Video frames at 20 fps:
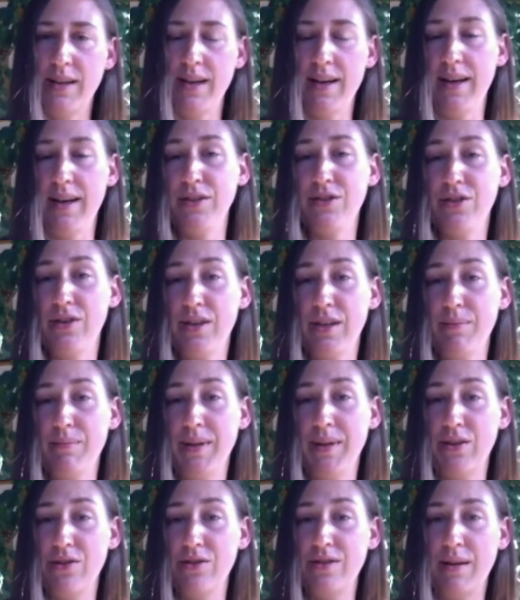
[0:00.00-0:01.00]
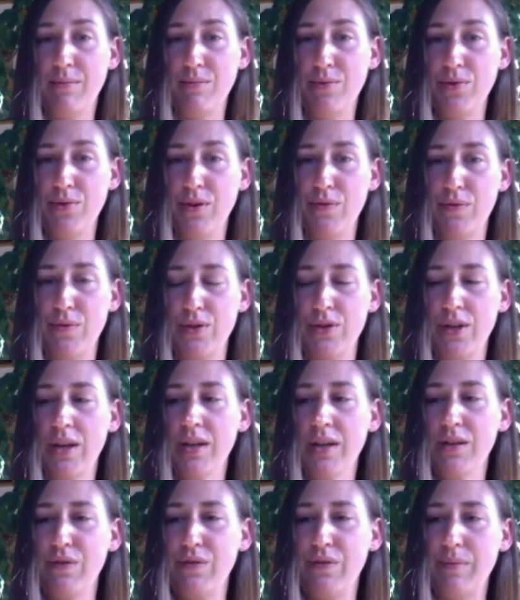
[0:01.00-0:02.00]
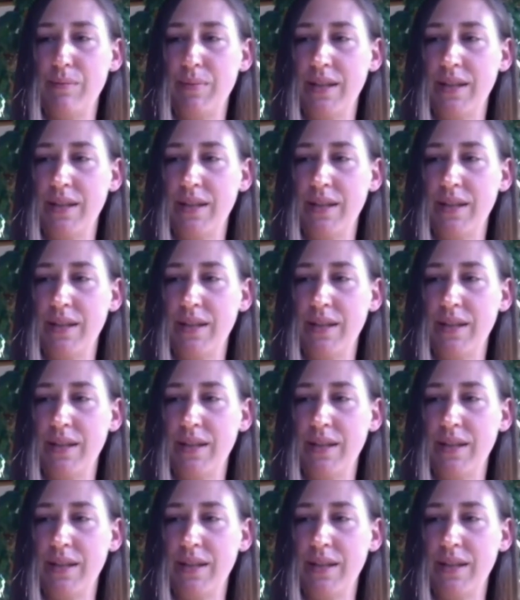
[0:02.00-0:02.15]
and I'm talking because I'm doing photography,